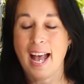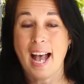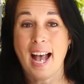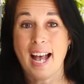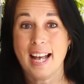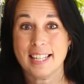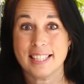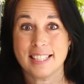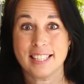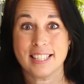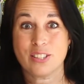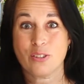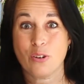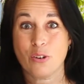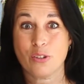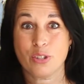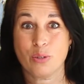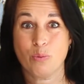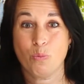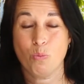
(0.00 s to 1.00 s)
and it's
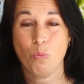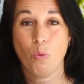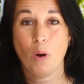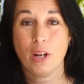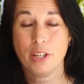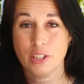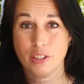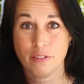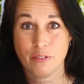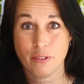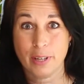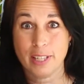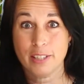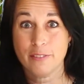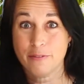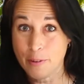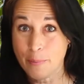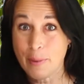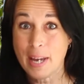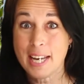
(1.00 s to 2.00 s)
got some wonderful
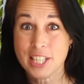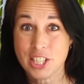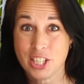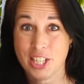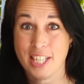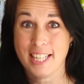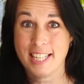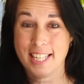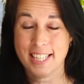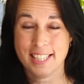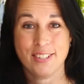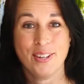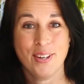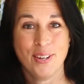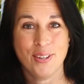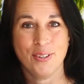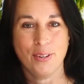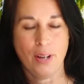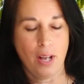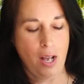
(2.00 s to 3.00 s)
information in it
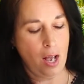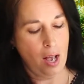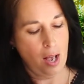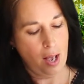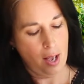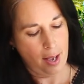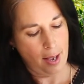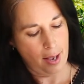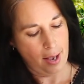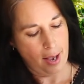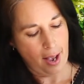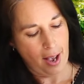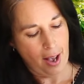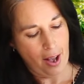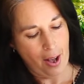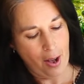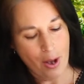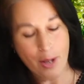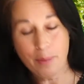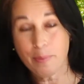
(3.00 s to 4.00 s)
too.
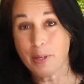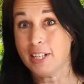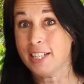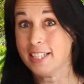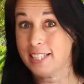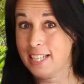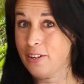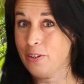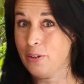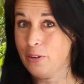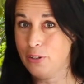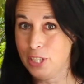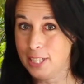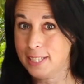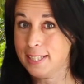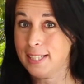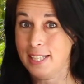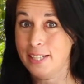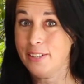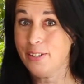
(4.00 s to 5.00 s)
I'm going to tell you
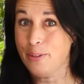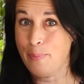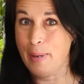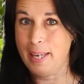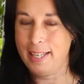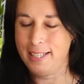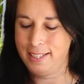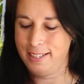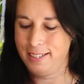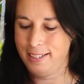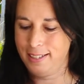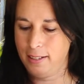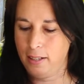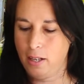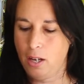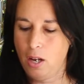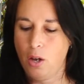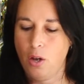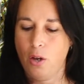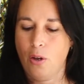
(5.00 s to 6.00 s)
just a little bit.
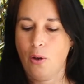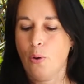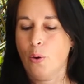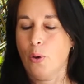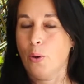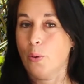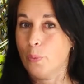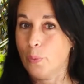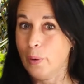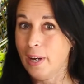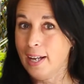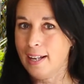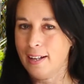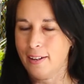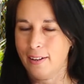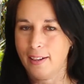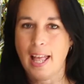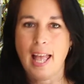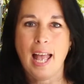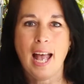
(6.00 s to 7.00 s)

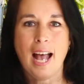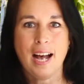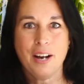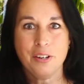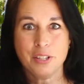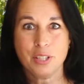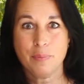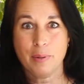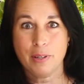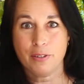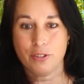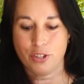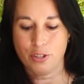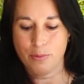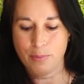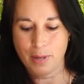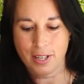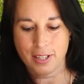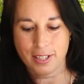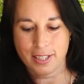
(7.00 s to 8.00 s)
Well, our spiritual
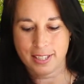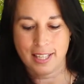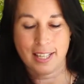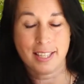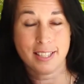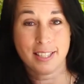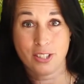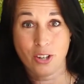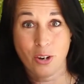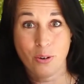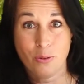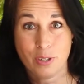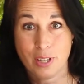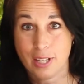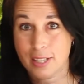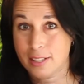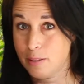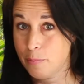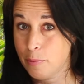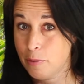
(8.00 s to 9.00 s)
master has told
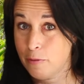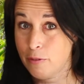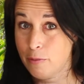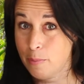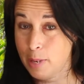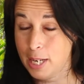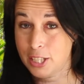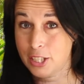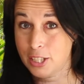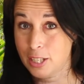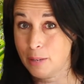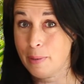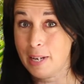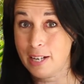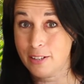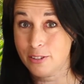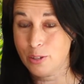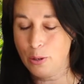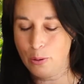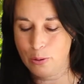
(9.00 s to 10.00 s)
us some information
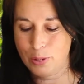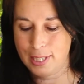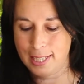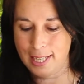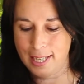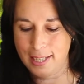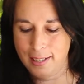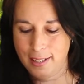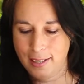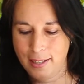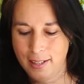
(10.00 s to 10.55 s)
about Tulsi.